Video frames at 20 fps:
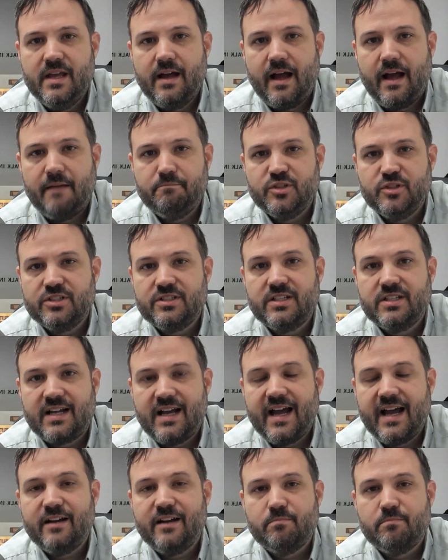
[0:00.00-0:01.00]
I'm just the
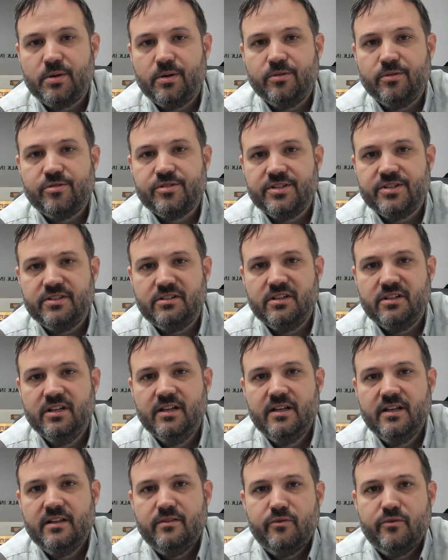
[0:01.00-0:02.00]
kind of person
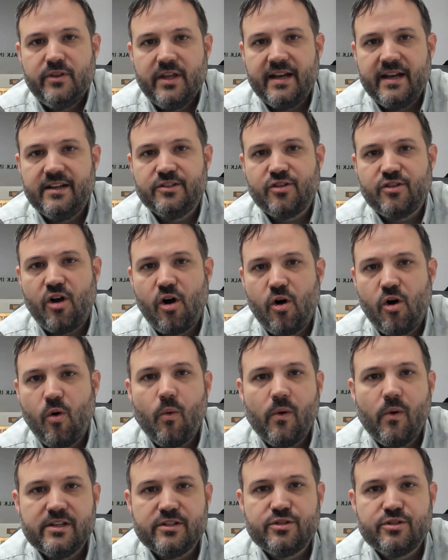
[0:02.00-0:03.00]
that is
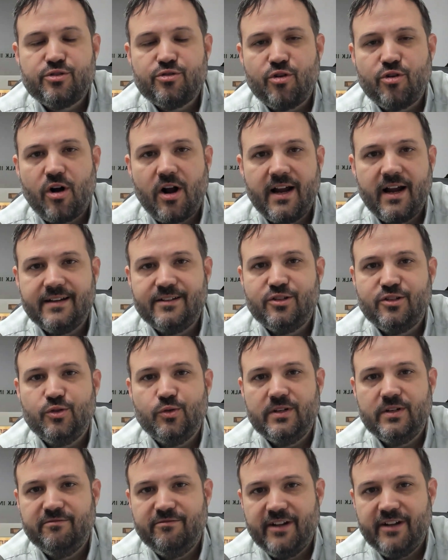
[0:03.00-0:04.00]
always trying to
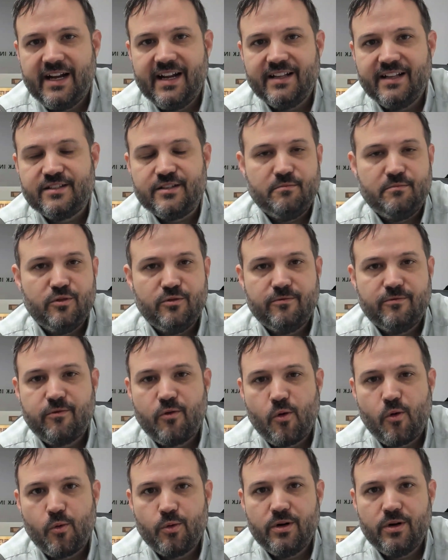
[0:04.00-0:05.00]
advance and move
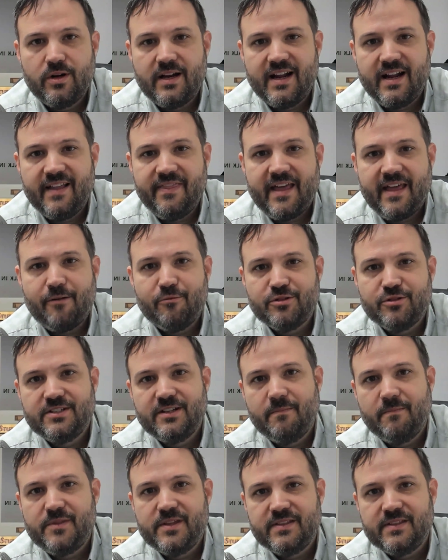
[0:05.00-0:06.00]
forward, and that was
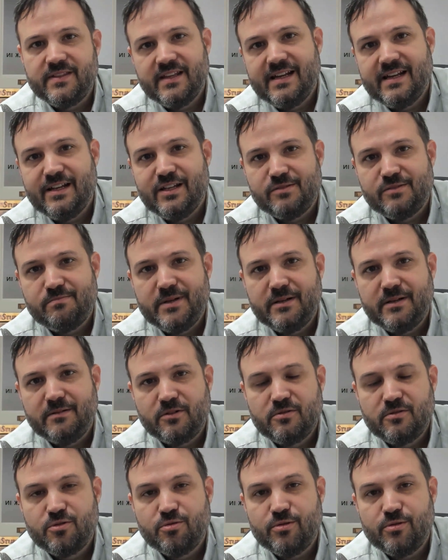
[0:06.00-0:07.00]
something that has been
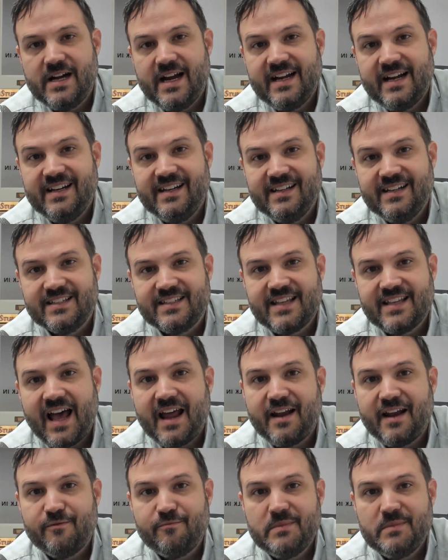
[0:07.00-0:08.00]
created
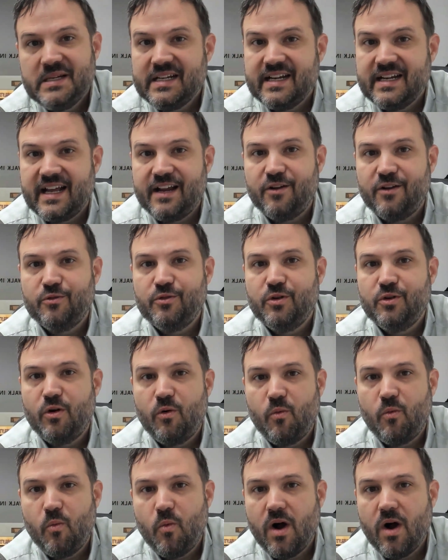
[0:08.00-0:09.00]
inside of me, and I don't know
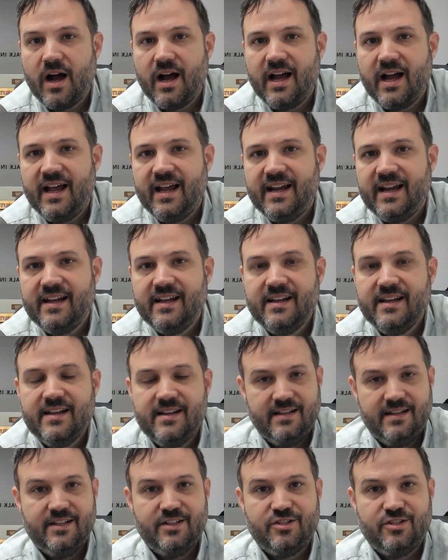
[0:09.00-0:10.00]
why.
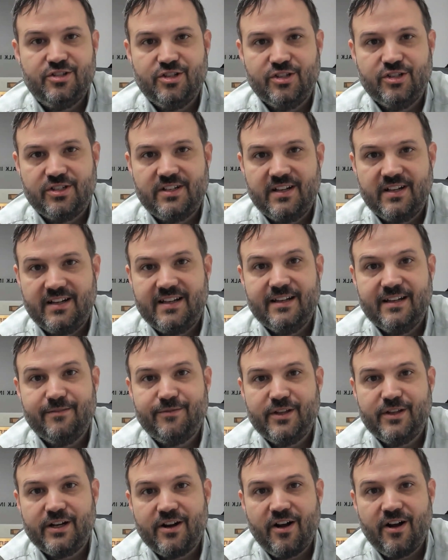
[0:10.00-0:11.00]
It's just a
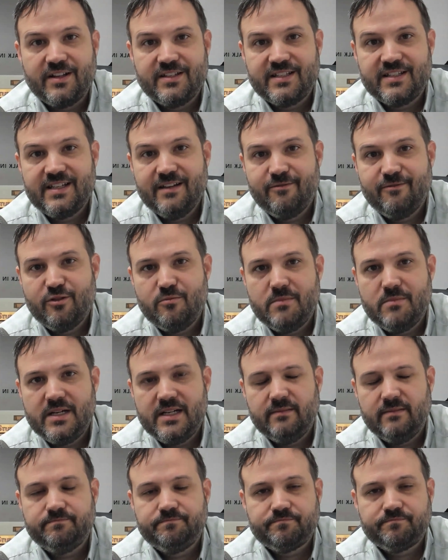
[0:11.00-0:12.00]
gift that God's given
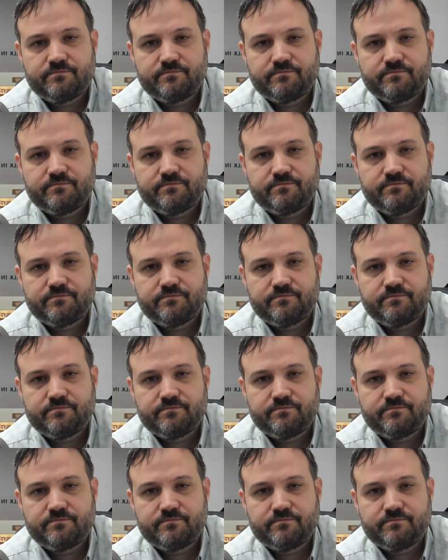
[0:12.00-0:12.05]
me.